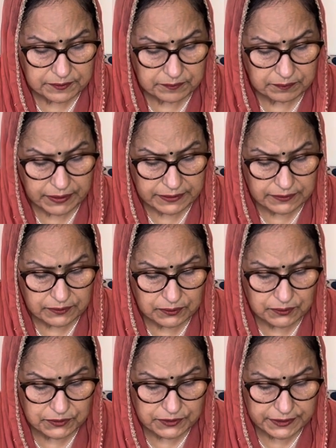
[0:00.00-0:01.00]
By the
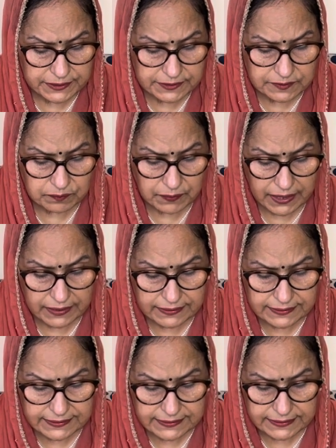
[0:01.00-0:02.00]
Guru's grace, man
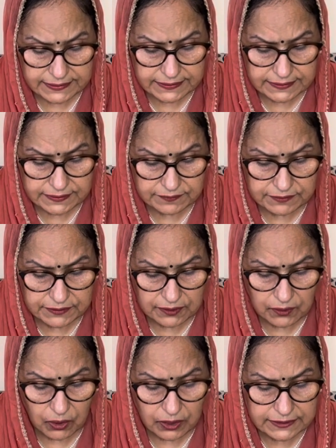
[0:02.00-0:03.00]
is sated with the
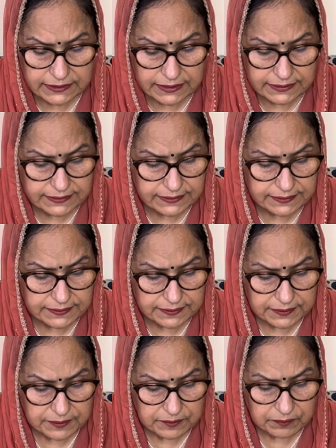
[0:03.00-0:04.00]
God's elixir.
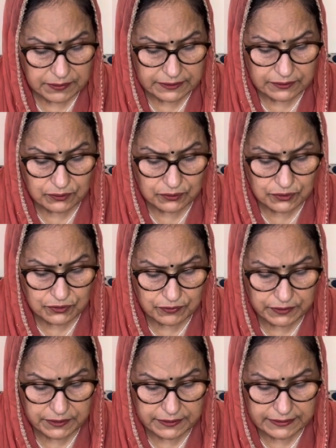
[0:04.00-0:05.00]
By the Guru's
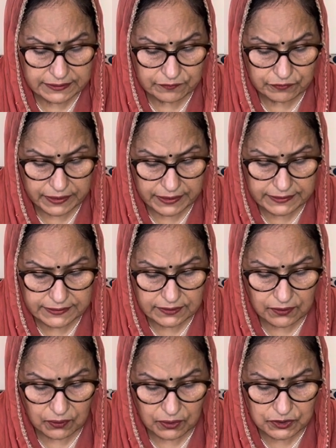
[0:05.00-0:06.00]
word, he finds the
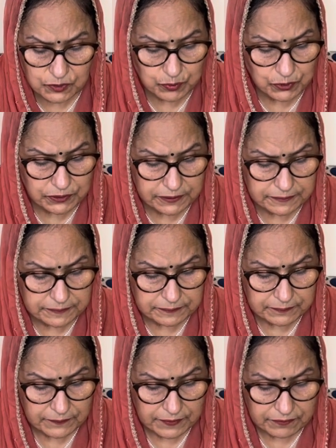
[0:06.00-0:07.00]
Lord's portal.
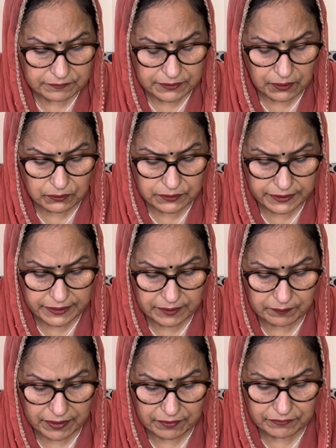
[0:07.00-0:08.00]
Without the
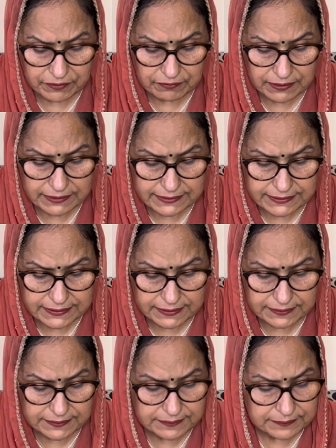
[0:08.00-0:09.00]
name, everyone is dead.
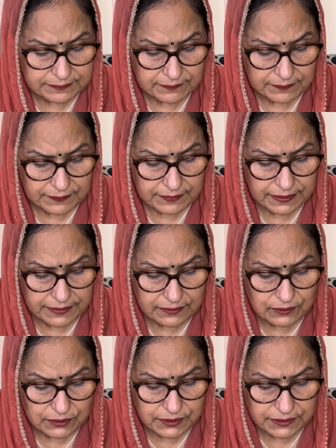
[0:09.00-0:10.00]
The
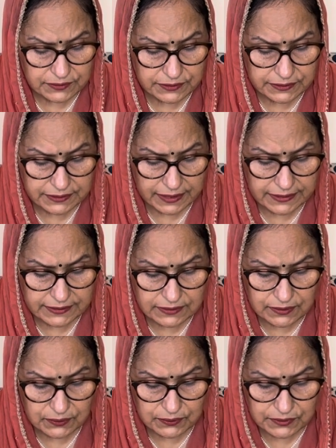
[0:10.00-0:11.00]
egocentric dies
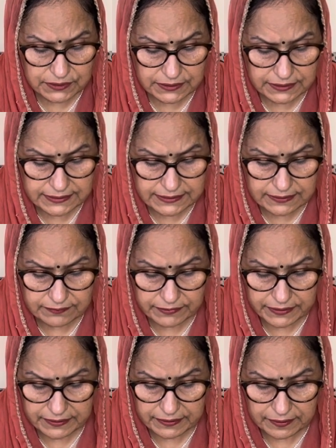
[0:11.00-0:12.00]
losing his
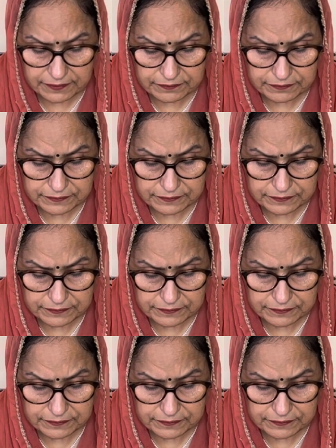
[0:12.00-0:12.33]
very life.